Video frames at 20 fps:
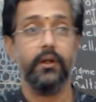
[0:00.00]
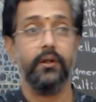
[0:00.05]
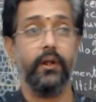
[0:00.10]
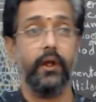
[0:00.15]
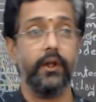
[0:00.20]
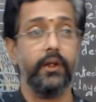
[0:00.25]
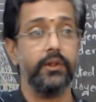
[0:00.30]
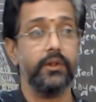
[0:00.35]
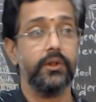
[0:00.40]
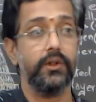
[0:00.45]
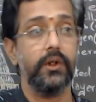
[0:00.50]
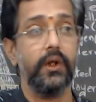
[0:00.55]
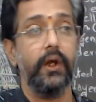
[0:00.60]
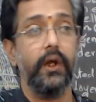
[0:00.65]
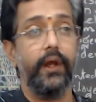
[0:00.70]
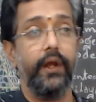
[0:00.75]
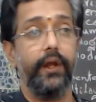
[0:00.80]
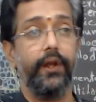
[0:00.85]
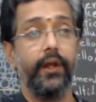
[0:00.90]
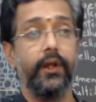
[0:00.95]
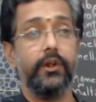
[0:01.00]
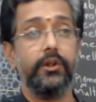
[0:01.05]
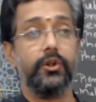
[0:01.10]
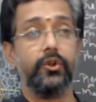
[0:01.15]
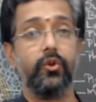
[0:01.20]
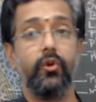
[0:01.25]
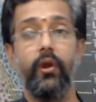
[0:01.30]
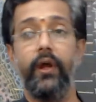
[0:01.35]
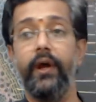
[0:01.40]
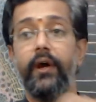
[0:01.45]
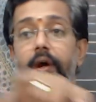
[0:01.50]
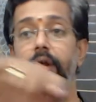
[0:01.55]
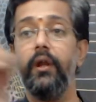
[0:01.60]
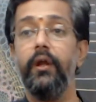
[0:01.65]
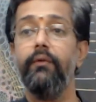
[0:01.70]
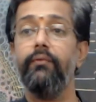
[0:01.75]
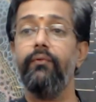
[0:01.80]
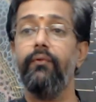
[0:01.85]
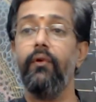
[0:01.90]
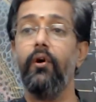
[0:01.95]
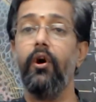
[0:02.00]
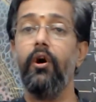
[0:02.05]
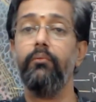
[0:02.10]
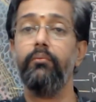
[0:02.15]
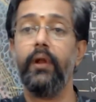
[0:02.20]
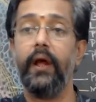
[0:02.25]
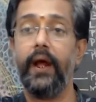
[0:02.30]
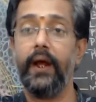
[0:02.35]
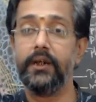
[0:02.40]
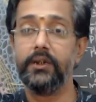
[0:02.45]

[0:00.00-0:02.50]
That is, it is clearly formed